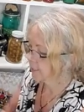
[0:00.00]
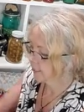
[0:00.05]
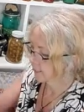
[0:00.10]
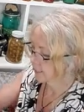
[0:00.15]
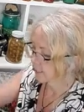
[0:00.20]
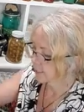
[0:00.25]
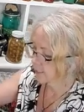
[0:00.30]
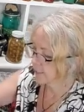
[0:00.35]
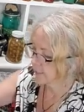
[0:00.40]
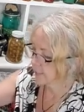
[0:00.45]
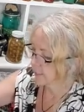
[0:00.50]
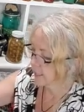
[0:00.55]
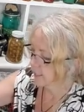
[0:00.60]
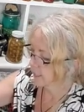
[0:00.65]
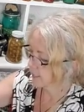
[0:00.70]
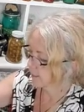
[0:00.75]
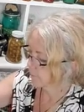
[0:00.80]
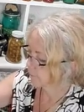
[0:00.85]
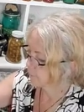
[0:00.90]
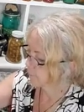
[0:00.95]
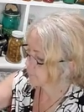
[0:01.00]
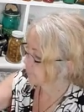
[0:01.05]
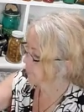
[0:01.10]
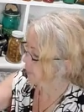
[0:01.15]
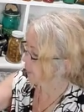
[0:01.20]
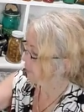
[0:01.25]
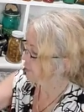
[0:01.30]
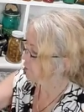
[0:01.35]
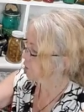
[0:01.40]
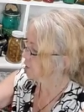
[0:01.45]
this,
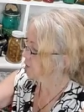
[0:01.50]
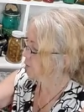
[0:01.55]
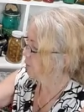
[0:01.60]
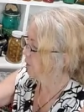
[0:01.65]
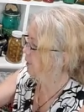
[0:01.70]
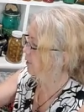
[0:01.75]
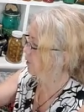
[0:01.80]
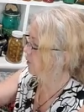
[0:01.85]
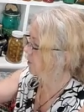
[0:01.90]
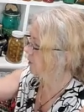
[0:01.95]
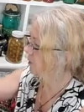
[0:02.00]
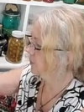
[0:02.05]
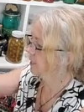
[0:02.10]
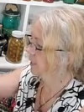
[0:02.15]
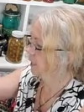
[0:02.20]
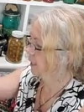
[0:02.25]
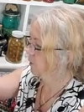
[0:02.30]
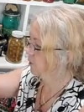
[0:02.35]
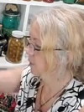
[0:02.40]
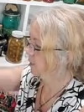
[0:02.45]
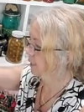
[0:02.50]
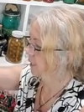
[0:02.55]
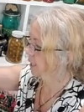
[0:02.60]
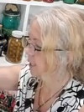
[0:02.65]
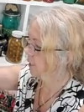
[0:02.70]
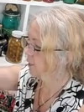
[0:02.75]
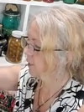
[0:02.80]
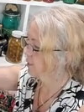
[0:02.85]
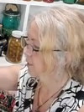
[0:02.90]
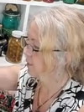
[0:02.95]
I'm just wanting those potatoes and
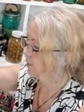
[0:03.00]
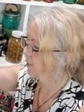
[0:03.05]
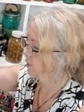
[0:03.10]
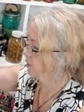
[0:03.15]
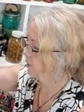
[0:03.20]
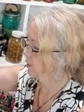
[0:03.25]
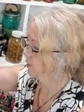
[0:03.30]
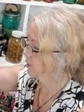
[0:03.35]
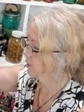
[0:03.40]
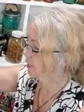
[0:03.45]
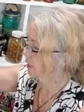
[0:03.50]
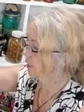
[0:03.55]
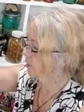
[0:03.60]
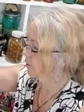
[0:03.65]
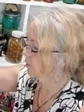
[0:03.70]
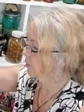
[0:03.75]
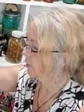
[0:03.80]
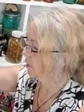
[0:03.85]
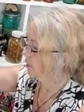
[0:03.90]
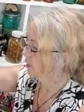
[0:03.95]
carrots to cook down